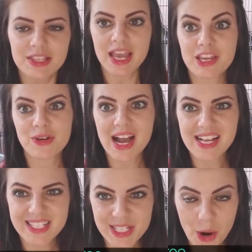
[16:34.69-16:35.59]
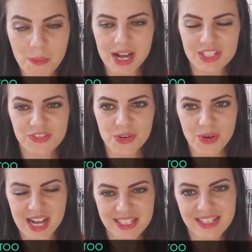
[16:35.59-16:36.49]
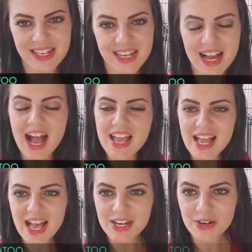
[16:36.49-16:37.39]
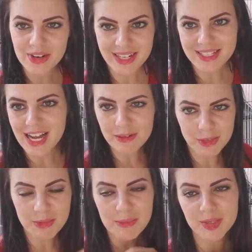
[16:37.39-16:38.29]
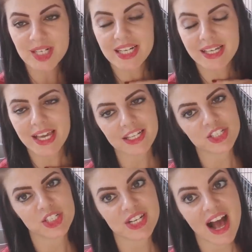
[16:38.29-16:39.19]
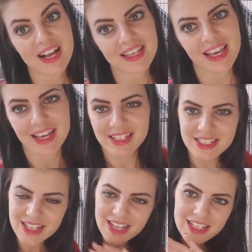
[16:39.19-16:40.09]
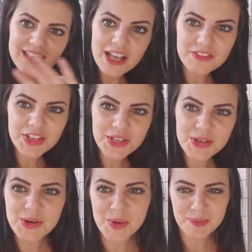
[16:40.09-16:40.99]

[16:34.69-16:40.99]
Thank you guys so much for watching. I had a great time. Remember, engaged, not caged. Love you.